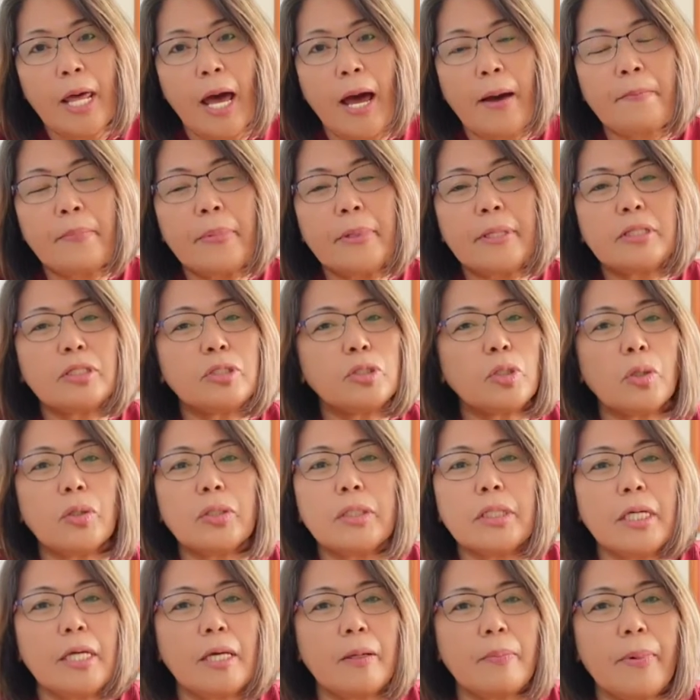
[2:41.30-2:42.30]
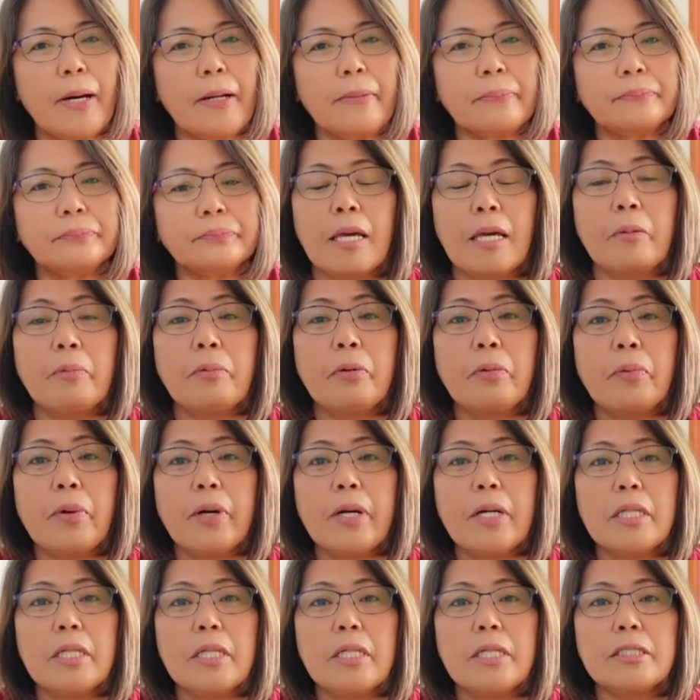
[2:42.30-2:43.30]
happened, don't give up.
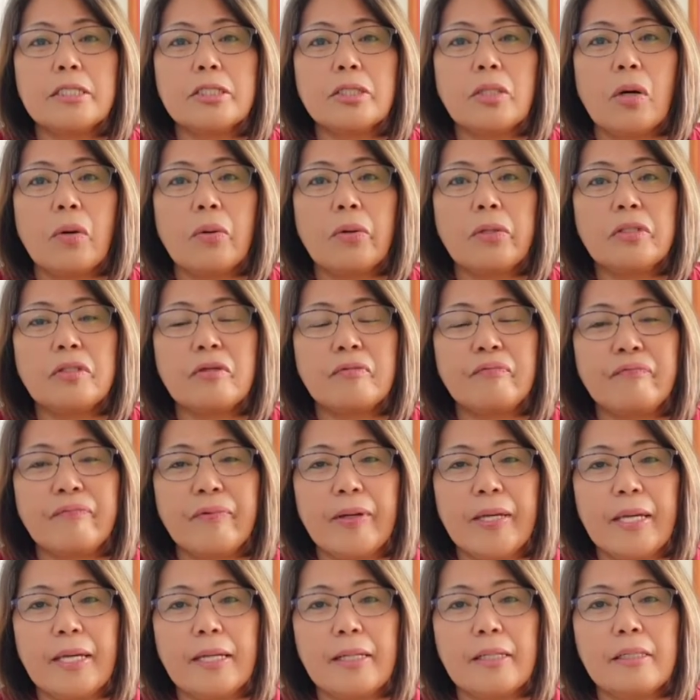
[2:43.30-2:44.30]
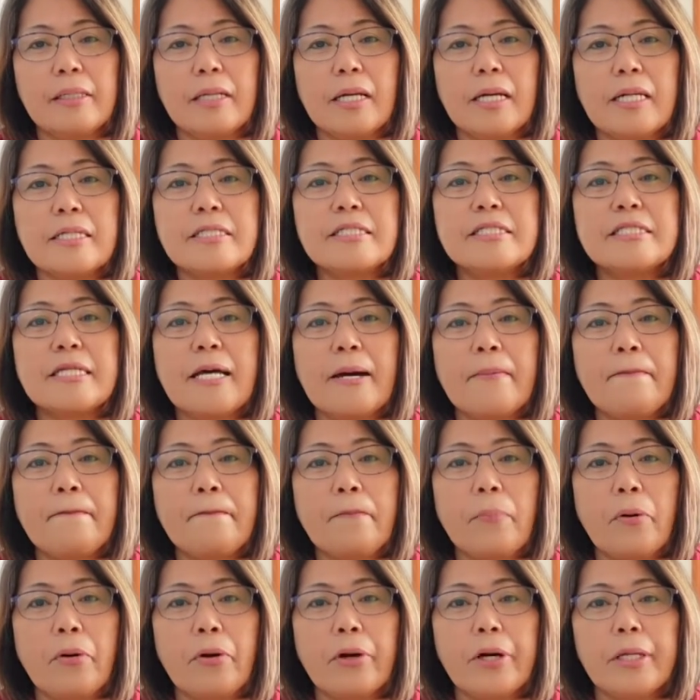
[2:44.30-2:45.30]
Everyone is going to fail at some
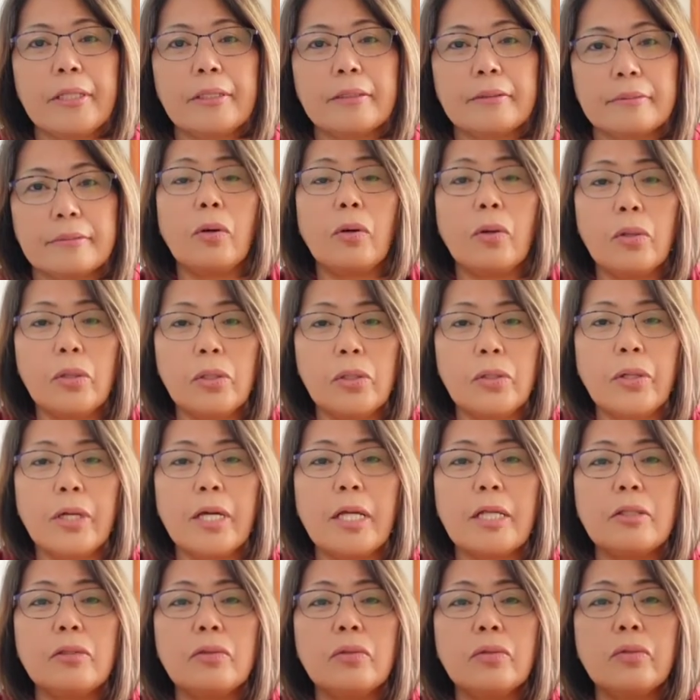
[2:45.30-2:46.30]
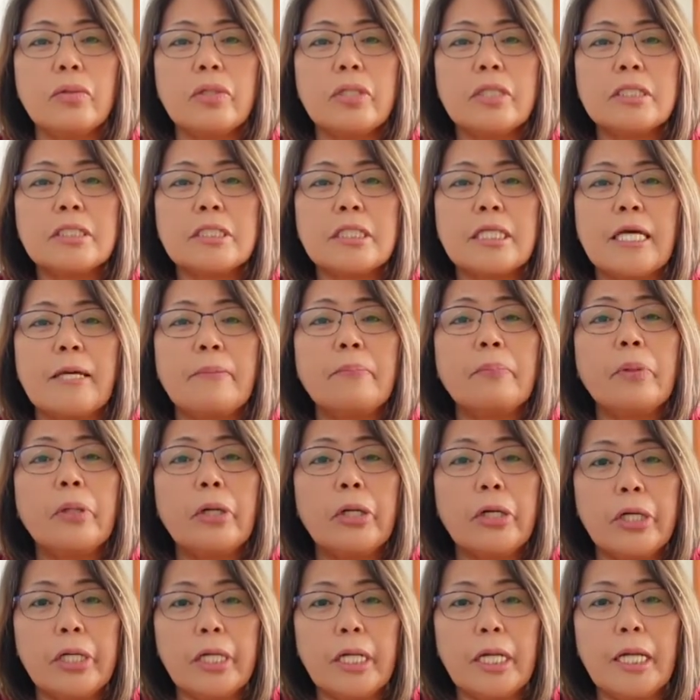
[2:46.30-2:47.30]
point. All you can do is keep
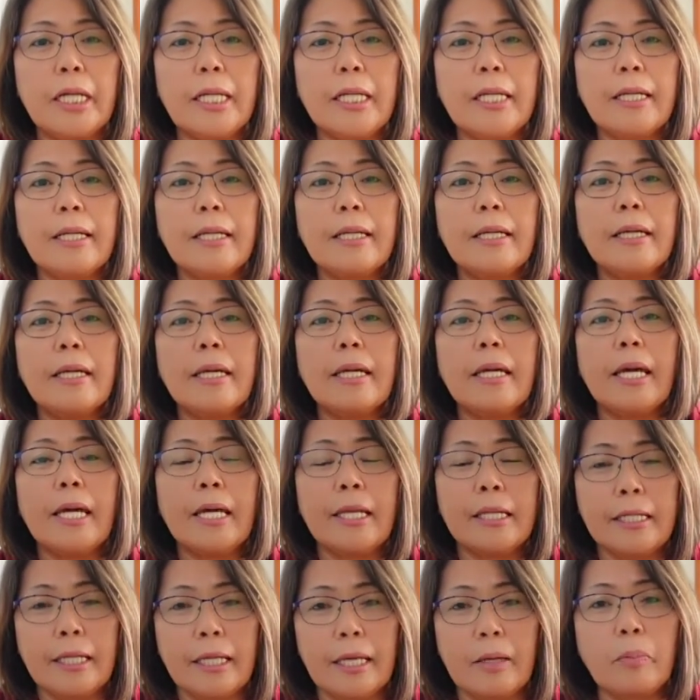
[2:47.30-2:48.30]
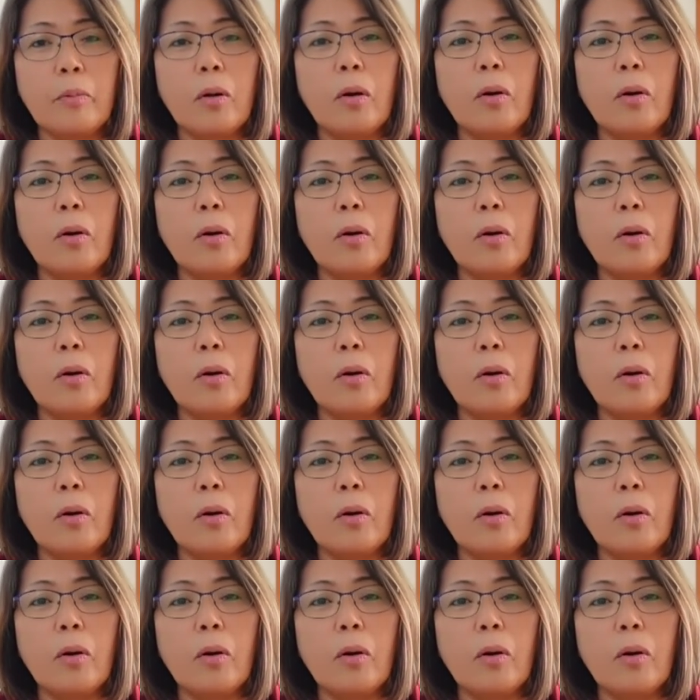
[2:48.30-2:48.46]
learning and keep